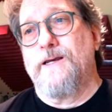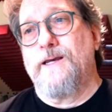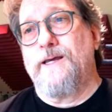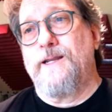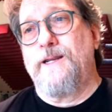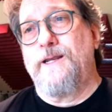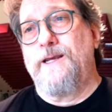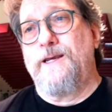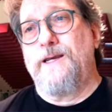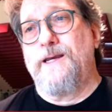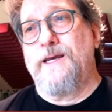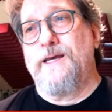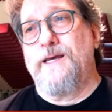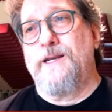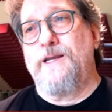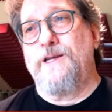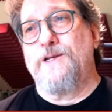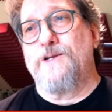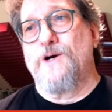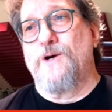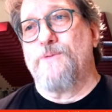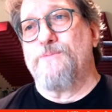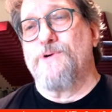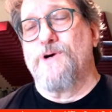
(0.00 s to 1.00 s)
Any
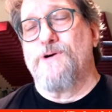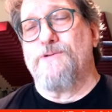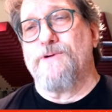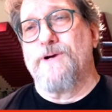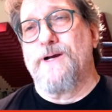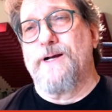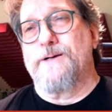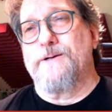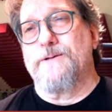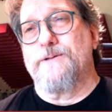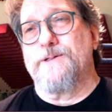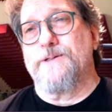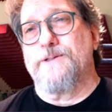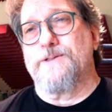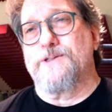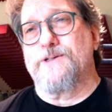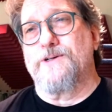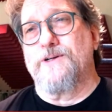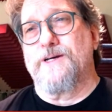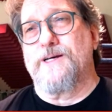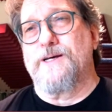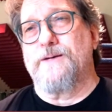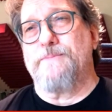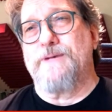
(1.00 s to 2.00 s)
any dobro record that's
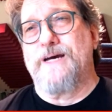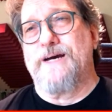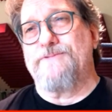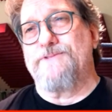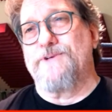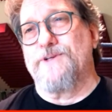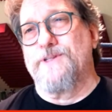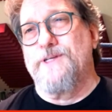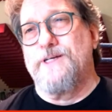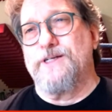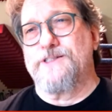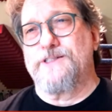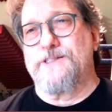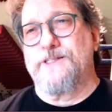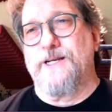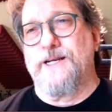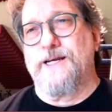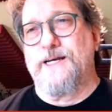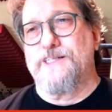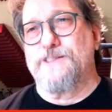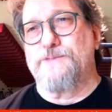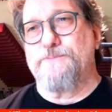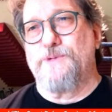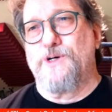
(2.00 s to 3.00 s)
going to come after this
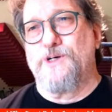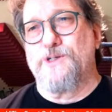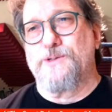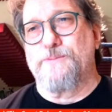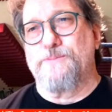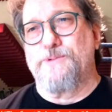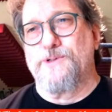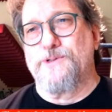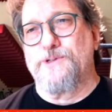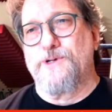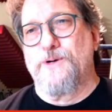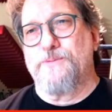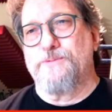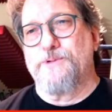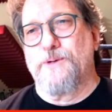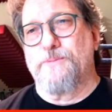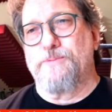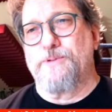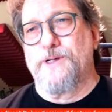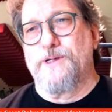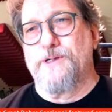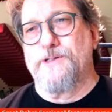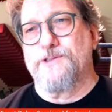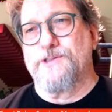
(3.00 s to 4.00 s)
that has multiple
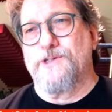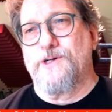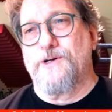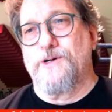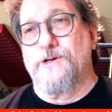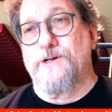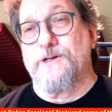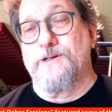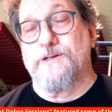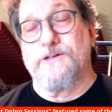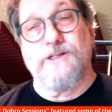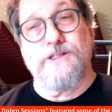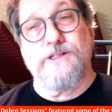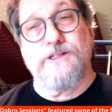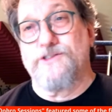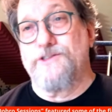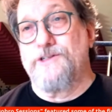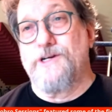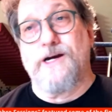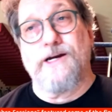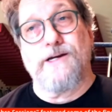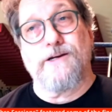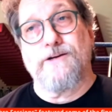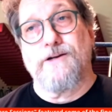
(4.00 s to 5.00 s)
dobro players on it is
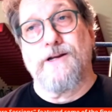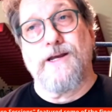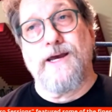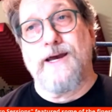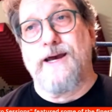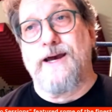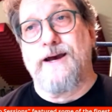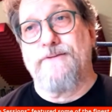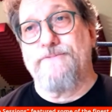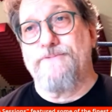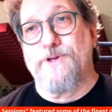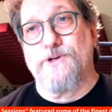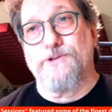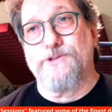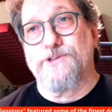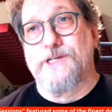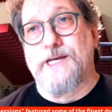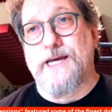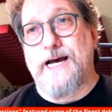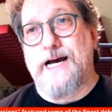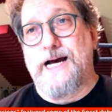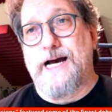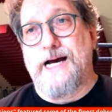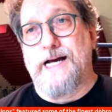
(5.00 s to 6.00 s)
not going to have those
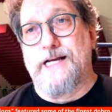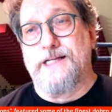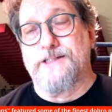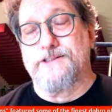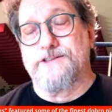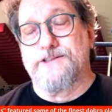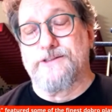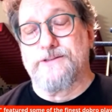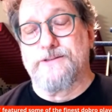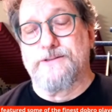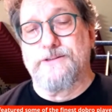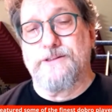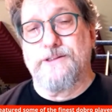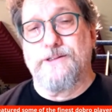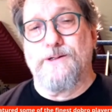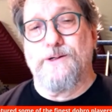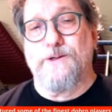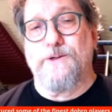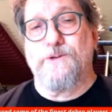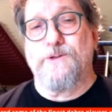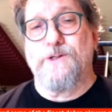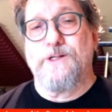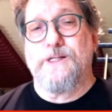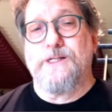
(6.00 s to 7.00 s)
guys, you
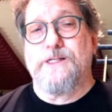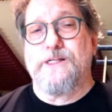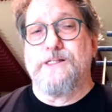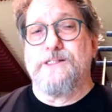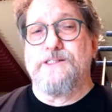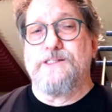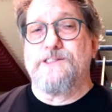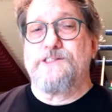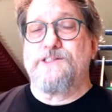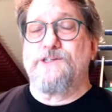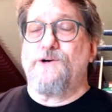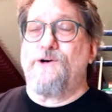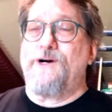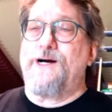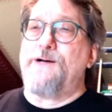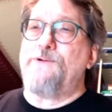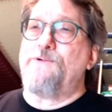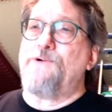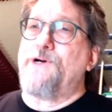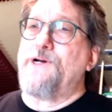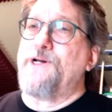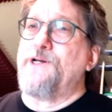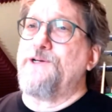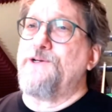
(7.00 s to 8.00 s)
know. So I
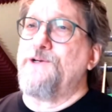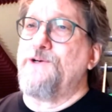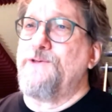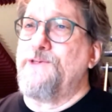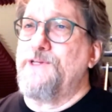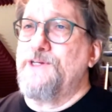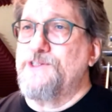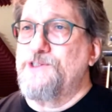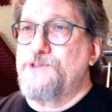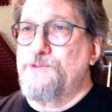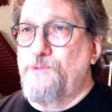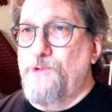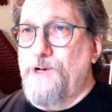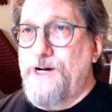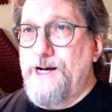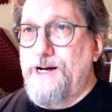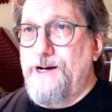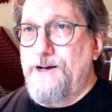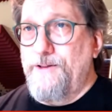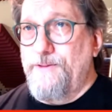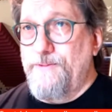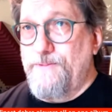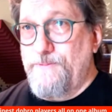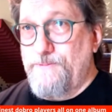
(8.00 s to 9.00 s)
want to do this
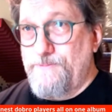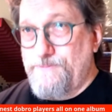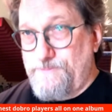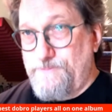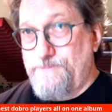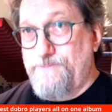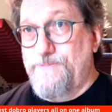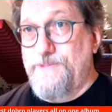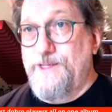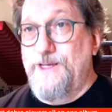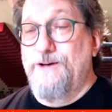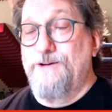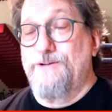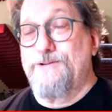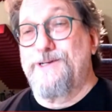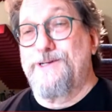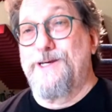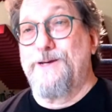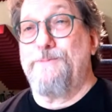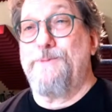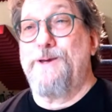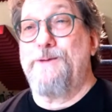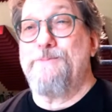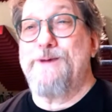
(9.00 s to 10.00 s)
while, you know,
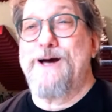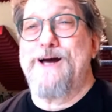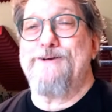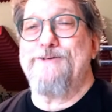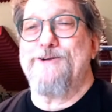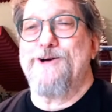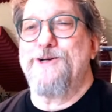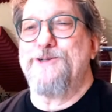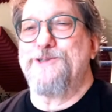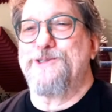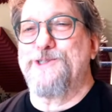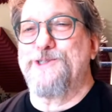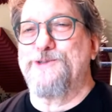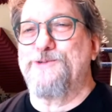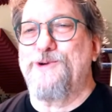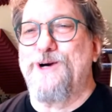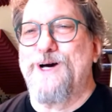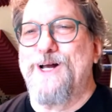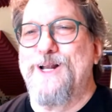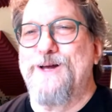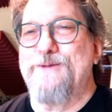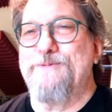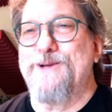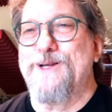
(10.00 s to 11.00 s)
give me my roses
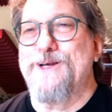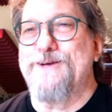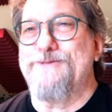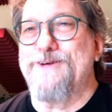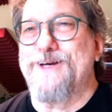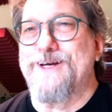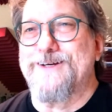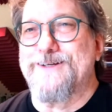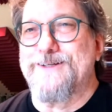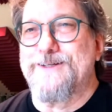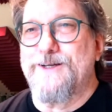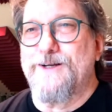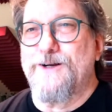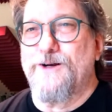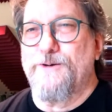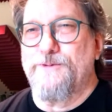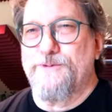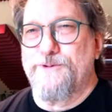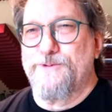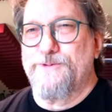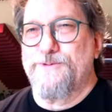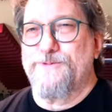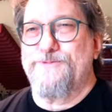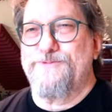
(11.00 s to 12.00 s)
while I'm living, you know,
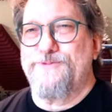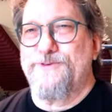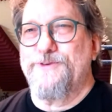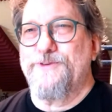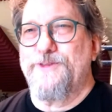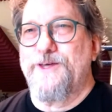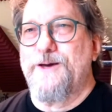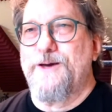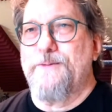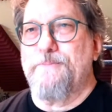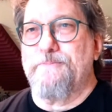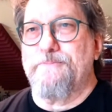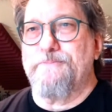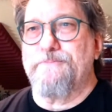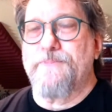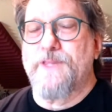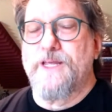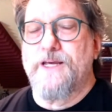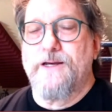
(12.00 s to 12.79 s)
for them.